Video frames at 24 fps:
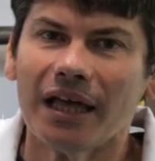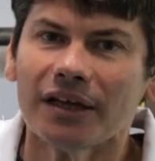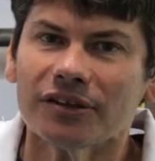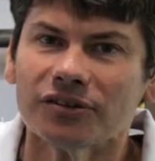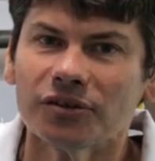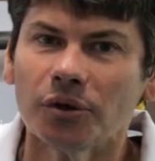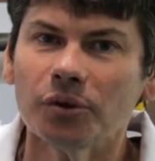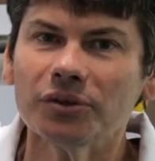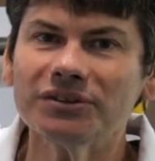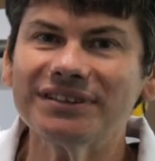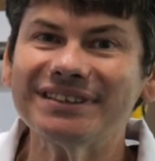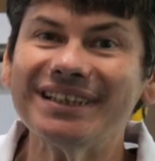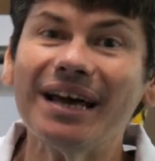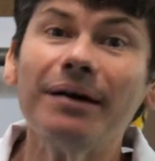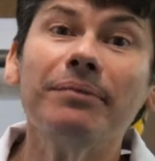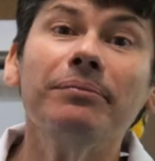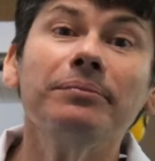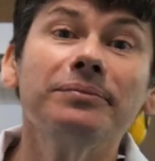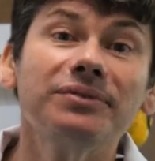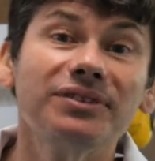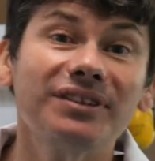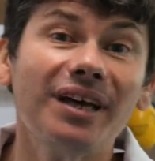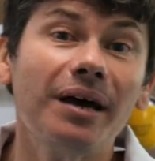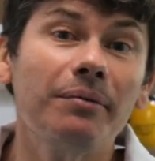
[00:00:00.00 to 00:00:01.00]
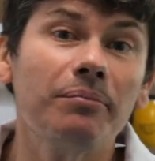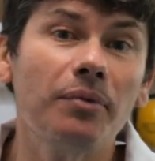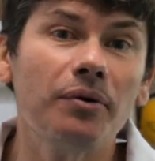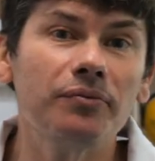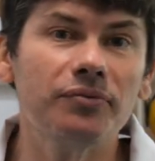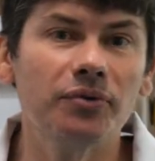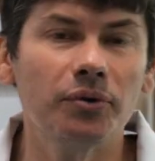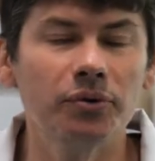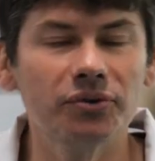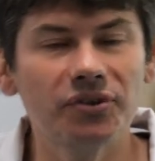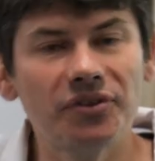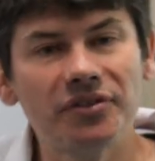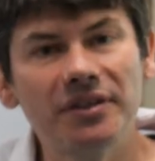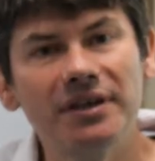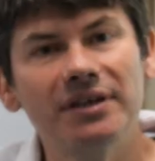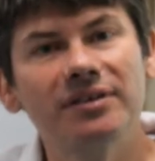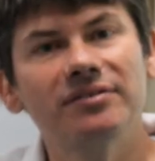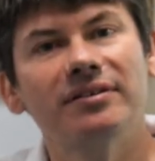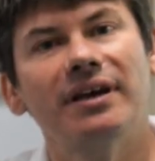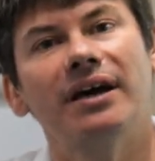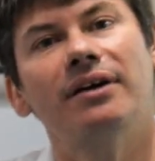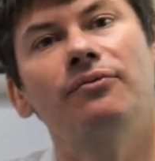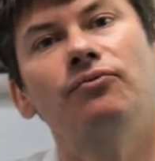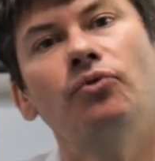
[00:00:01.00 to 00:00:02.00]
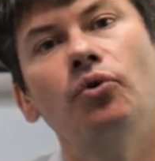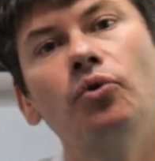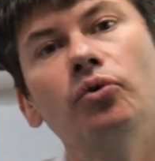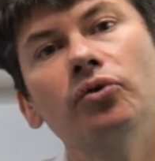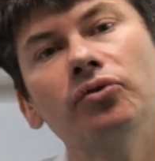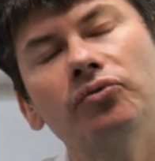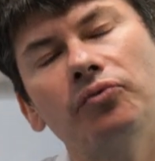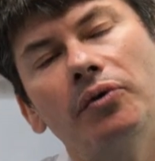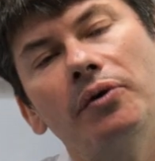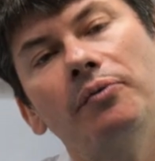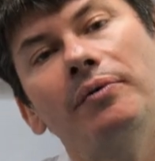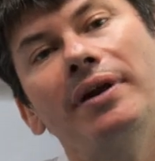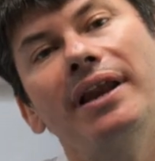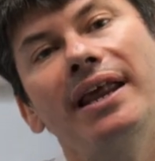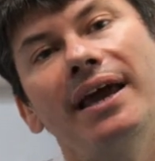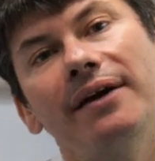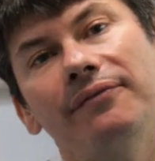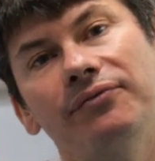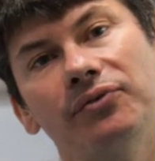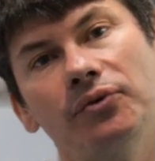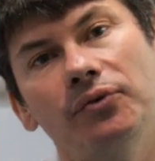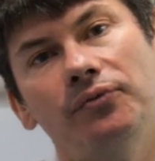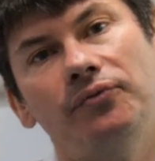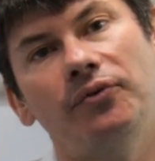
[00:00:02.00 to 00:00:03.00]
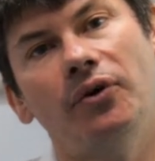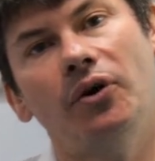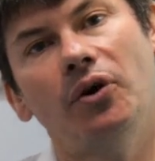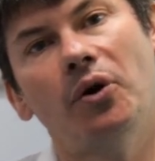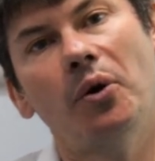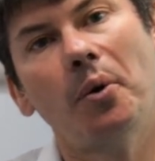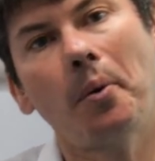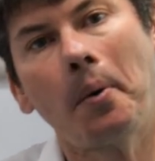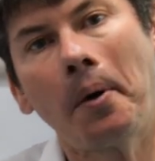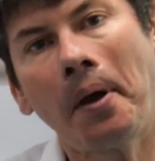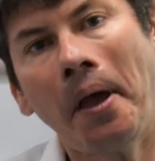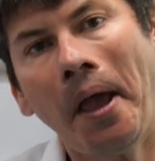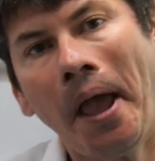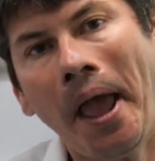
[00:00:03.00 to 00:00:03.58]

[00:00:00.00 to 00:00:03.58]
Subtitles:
So some of those things are rules we really have to follow.